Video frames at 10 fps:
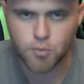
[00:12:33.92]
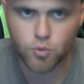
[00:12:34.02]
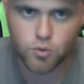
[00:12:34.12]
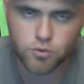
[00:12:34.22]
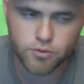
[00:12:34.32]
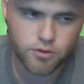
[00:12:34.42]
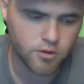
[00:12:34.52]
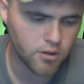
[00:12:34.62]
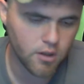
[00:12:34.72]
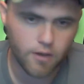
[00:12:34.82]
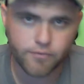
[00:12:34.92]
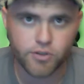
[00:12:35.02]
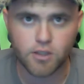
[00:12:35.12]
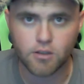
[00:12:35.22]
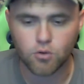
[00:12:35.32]
rules. I've
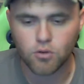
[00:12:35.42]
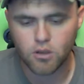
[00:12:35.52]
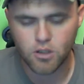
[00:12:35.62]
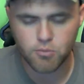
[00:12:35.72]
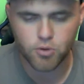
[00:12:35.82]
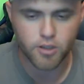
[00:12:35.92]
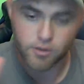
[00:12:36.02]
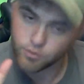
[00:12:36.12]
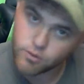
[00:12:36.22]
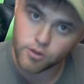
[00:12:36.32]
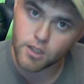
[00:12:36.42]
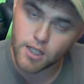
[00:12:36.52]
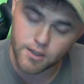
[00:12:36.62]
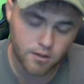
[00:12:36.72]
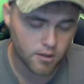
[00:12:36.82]
seen them going on in the community. It's a really good
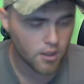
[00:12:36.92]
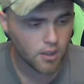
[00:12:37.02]
idea.